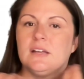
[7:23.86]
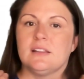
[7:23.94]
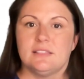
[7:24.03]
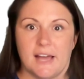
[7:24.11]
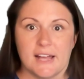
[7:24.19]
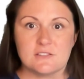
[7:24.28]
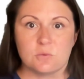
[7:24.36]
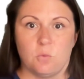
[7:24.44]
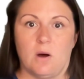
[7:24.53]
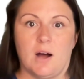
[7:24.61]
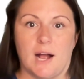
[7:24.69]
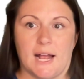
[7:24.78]
that's
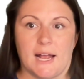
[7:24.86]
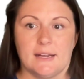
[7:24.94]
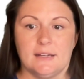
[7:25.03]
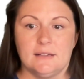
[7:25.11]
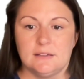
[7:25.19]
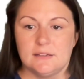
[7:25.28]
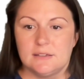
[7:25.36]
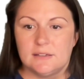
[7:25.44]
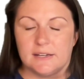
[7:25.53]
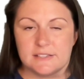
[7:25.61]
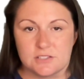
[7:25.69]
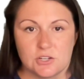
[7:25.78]
why
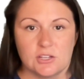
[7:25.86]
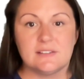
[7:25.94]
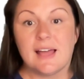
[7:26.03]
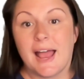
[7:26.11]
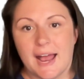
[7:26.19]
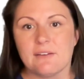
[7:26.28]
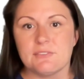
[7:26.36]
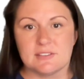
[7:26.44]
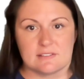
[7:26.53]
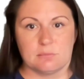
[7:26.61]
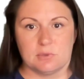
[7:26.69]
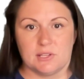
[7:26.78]
it's good to have this
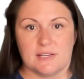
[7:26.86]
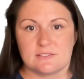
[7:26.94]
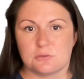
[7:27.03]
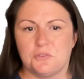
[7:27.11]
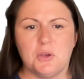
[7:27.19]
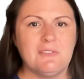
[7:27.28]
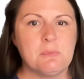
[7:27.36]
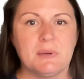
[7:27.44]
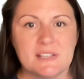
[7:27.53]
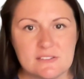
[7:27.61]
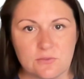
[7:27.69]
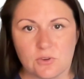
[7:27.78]
in place. So if you have a
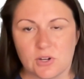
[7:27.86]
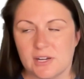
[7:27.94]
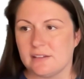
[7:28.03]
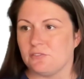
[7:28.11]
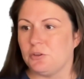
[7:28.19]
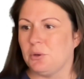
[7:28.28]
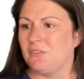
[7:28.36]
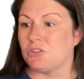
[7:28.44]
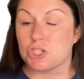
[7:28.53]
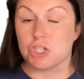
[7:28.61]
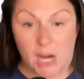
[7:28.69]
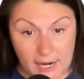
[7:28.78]
best friend, if you have a
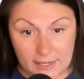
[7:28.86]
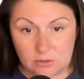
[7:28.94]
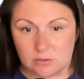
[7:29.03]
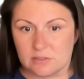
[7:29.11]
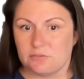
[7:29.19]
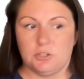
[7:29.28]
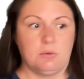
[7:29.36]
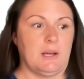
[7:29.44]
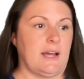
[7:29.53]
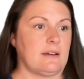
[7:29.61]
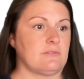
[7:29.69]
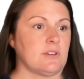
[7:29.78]
child, if you
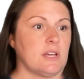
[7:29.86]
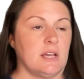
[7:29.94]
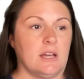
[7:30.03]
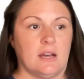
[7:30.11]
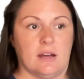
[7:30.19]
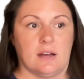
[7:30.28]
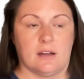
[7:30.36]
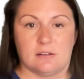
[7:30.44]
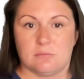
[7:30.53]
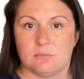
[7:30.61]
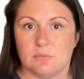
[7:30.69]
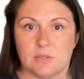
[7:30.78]
have
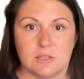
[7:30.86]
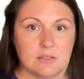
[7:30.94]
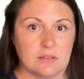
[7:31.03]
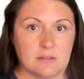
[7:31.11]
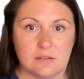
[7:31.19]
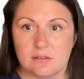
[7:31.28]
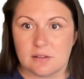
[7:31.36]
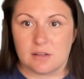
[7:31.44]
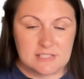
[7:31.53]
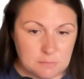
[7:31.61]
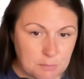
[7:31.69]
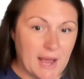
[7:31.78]
a
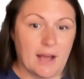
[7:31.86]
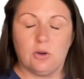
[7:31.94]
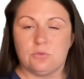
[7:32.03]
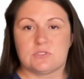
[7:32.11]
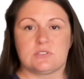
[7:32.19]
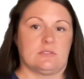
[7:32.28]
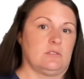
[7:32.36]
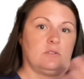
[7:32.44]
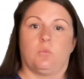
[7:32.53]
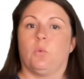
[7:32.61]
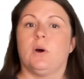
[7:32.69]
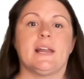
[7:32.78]
spouse,
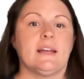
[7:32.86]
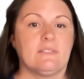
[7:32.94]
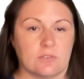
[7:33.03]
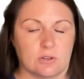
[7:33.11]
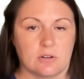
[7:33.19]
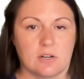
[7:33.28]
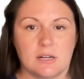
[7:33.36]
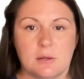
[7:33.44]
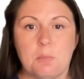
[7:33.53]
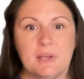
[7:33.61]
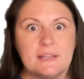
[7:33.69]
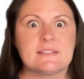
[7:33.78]
whatever,
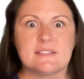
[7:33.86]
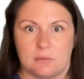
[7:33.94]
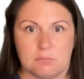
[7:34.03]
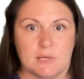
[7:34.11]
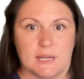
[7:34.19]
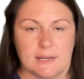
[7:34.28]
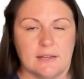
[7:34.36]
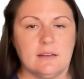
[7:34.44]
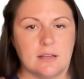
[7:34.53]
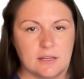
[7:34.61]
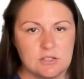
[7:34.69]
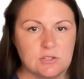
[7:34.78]
pick somebody
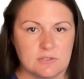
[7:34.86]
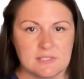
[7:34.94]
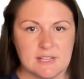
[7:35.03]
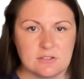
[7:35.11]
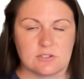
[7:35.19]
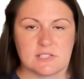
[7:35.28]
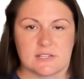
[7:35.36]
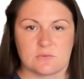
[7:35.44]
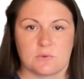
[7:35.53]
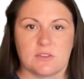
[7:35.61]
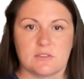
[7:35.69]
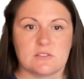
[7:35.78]
and do this exercise
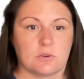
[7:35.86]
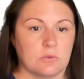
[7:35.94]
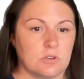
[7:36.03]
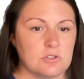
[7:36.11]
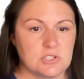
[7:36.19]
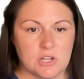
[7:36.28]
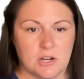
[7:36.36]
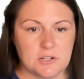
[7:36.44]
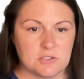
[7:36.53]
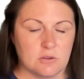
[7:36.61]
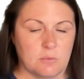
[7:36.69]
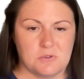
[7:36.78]
with. So you just talk to
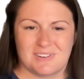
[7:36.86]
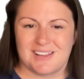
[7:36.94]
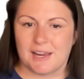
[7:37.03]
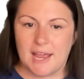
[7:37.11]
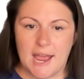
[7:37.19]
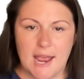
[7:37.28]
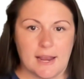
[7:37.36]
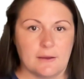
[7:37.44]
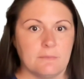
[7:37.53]
them and you're like, hey,